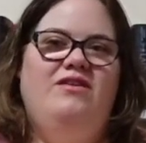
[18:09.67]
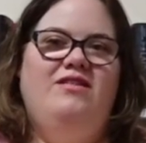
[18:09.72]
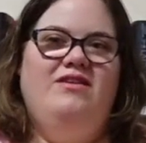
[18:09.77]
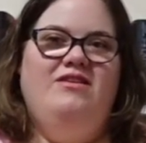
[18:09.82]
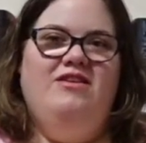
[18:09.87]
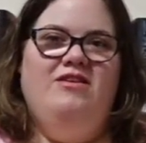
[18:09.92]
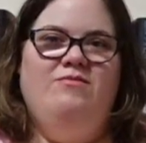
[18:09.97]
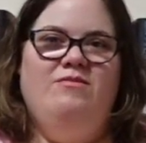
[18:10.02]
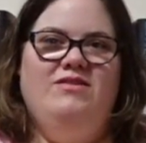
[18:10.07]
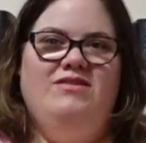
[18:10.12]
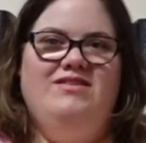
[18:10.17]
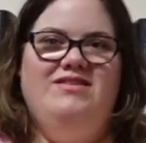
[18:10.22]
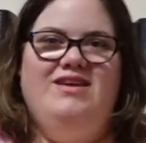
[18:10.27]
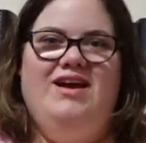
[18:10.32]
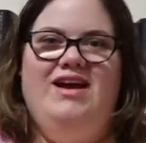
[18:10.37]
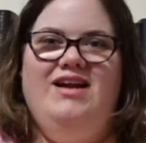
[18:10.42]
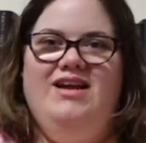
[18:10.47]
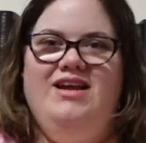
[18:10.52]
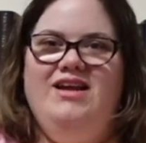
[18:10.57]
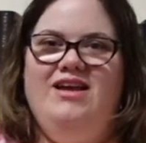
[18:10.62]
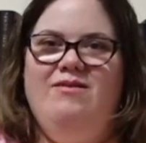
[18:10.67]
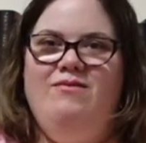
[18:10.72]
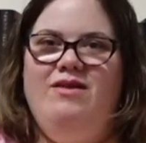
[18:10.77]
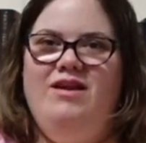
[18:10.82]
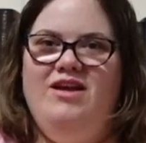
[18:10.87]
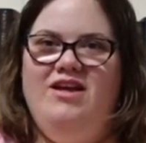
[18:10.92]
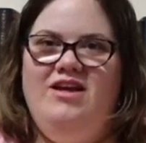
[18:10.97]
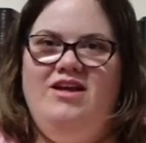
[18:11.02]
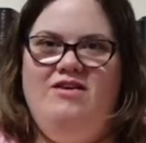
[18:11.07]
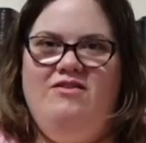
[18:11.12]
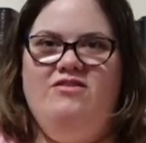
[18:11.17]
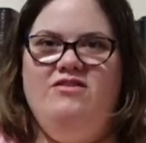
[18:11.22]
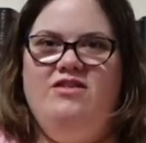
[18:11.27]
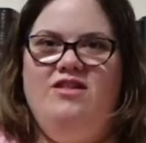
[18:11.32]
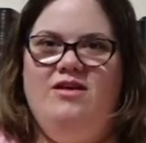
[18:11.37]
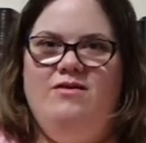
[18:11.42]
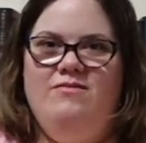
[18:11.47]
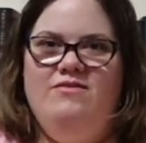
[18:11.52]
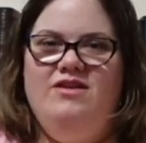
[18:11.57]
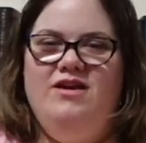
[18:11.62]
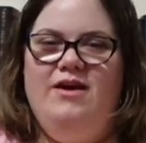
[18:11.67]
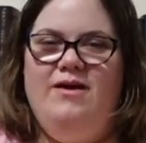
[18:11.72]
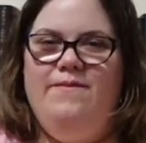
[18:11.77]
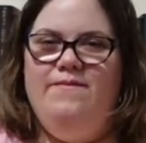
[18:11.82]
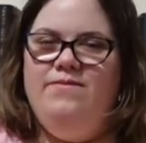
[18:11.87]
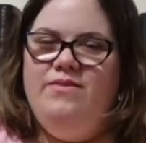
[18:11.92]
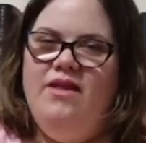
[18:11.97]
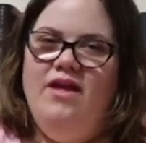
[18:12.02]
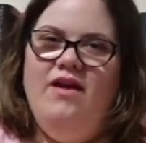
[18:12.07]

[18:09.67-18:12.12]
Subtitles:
this as much as I did, give me a huge thumbs up.